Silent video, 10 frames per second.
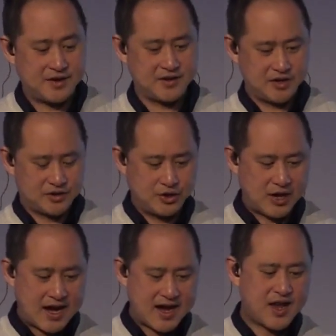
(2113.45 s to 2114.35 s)
do
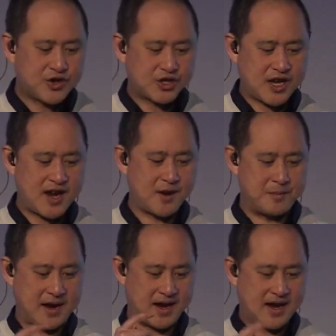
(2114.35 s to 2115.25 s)
I share my
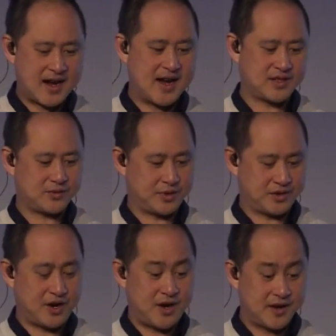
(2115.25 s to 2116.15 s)
heart with God?